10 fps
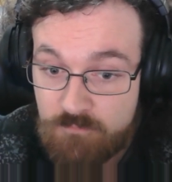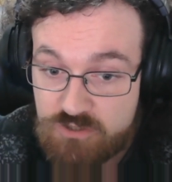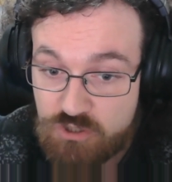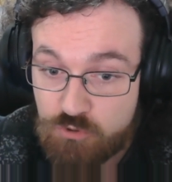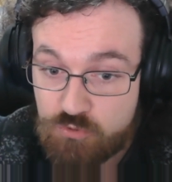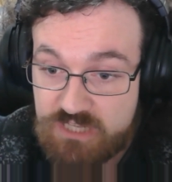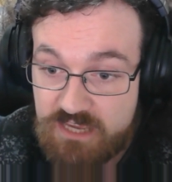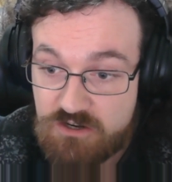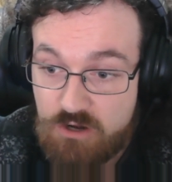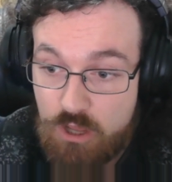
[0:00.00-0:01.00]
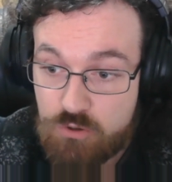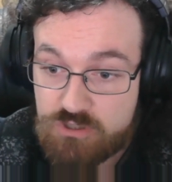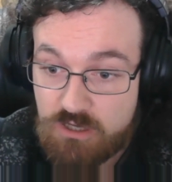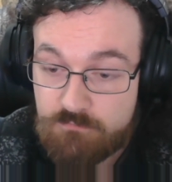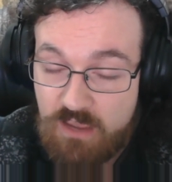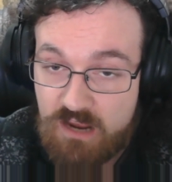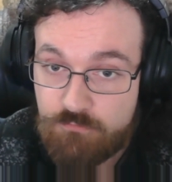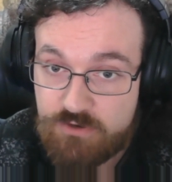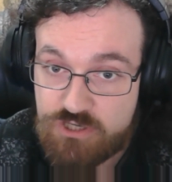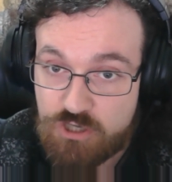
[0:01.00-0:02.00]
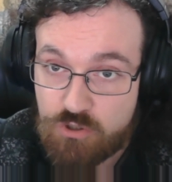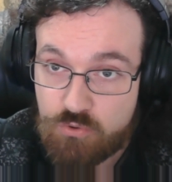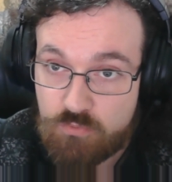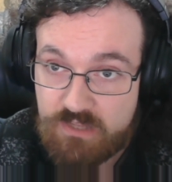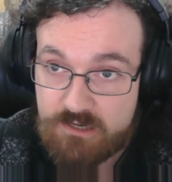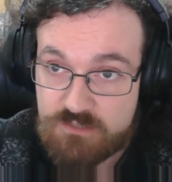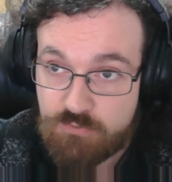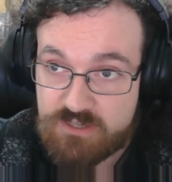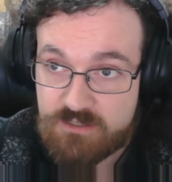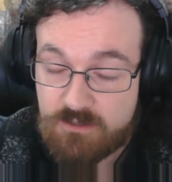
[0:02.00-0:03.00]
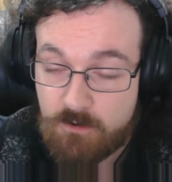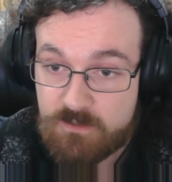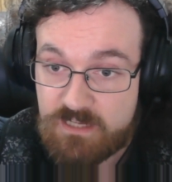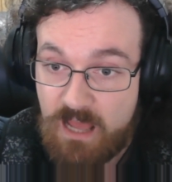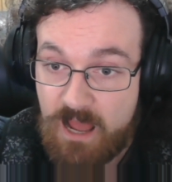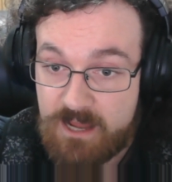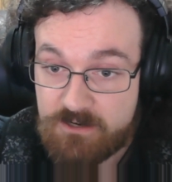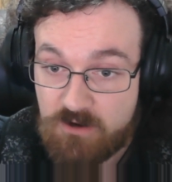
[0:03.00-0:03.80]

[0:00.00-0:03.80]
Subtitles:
to take note of every show that is present currently on